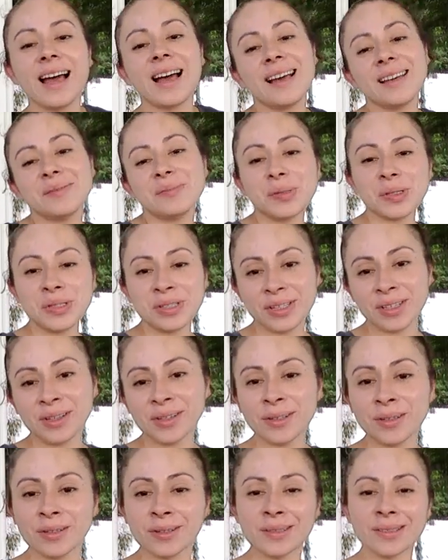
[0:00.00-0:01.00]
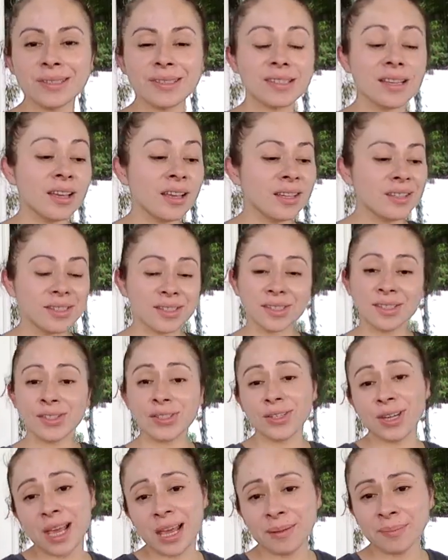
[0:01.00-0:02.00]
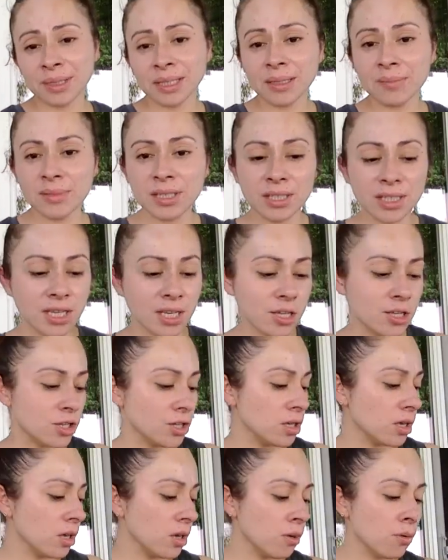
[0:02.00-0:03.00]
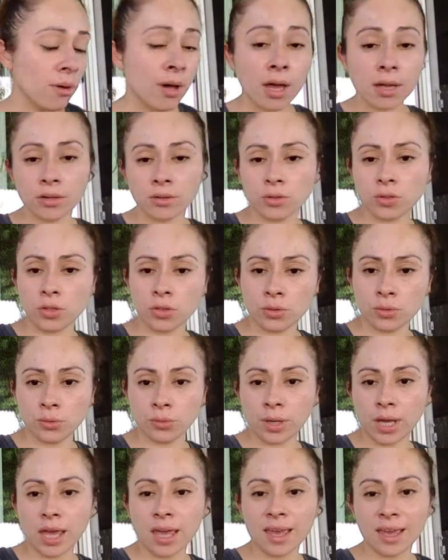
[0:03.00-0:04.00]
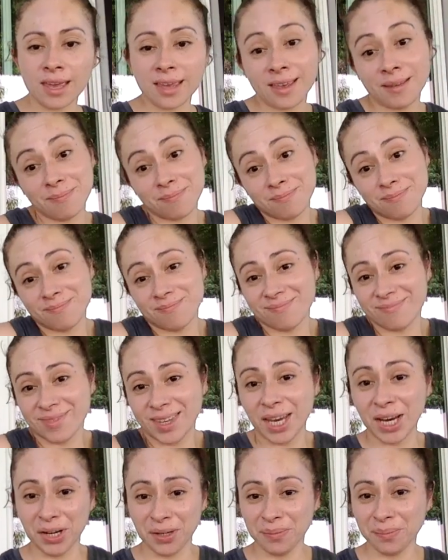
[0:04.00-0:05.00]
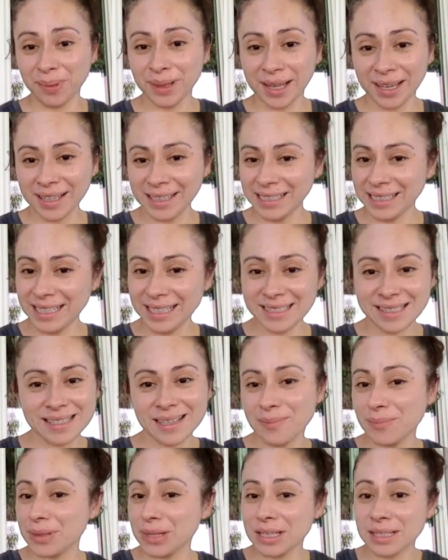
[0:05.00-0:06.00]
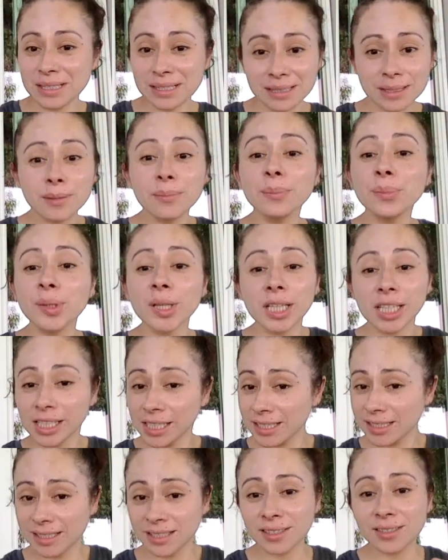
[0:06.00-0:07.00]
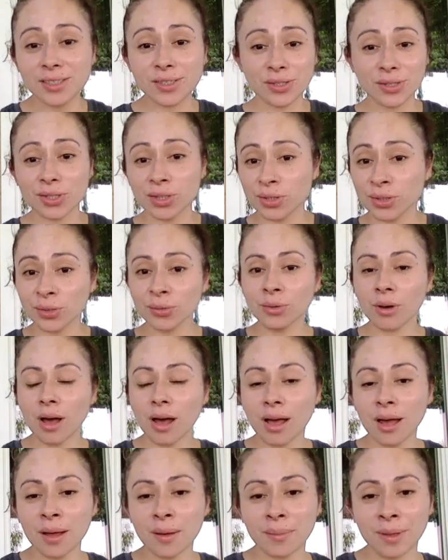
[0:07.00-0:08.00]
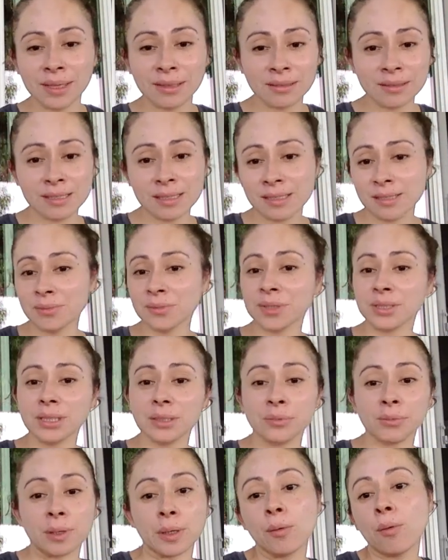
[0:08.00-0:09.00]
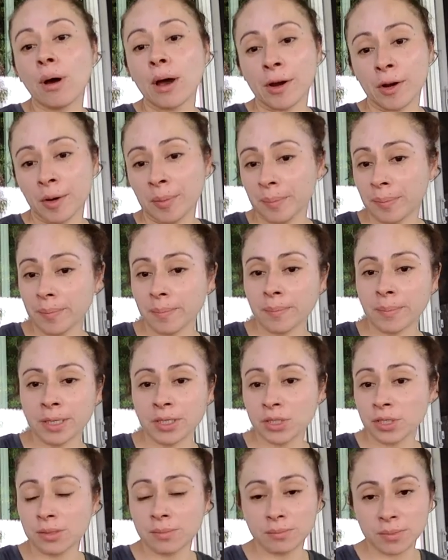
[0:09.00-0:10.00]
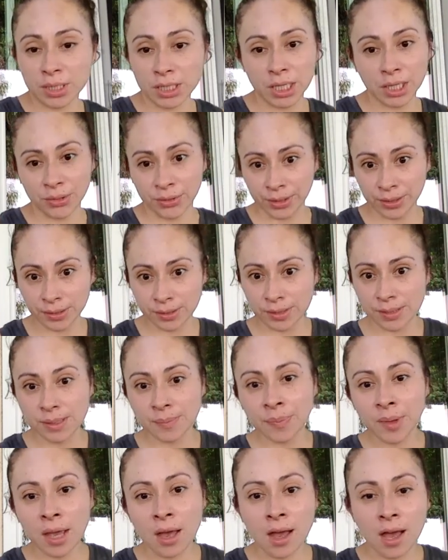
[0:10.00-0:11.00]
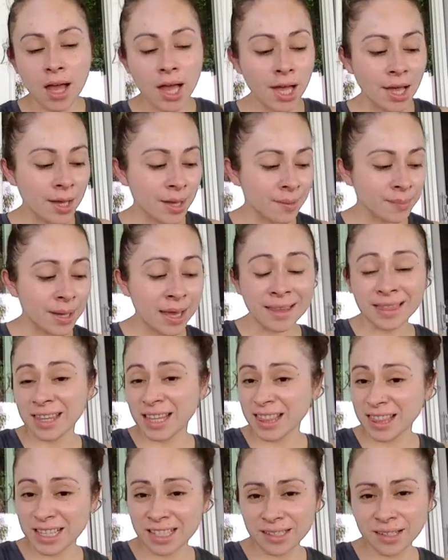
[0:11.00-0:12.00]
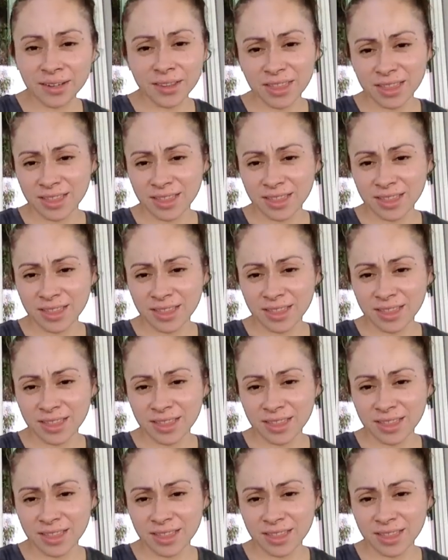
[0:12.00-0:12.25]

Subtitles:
Hi boys and girls. Today I'm going to be teaching you how to do a airplane. It's something simple and easy to do, and it doesn't really require much materials. I think these are